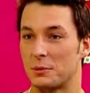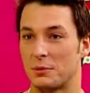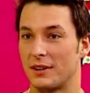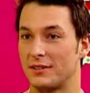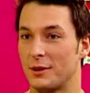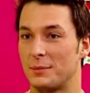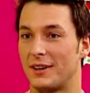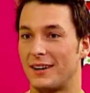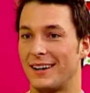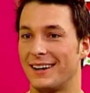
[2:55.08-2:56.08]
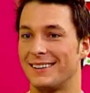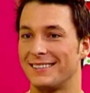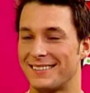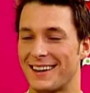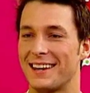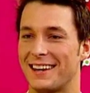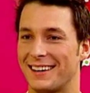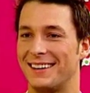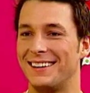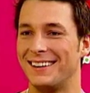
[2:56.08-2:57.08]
to impress her by taking